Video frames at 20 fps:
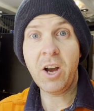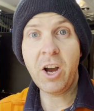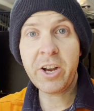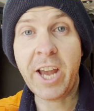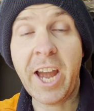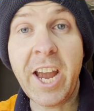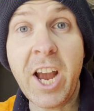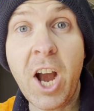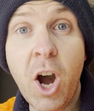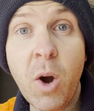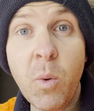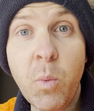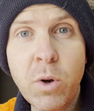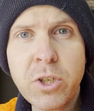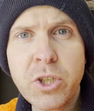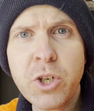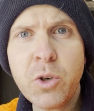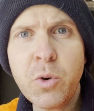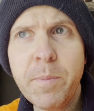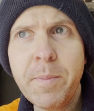Okay, I
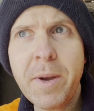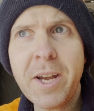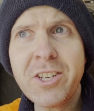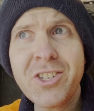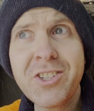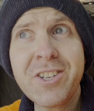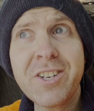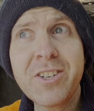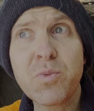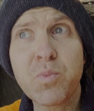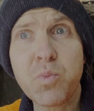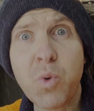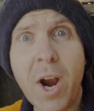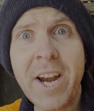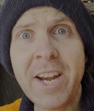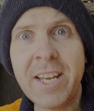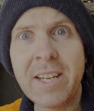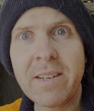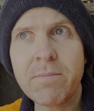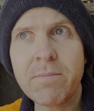want you to imagine that it's raining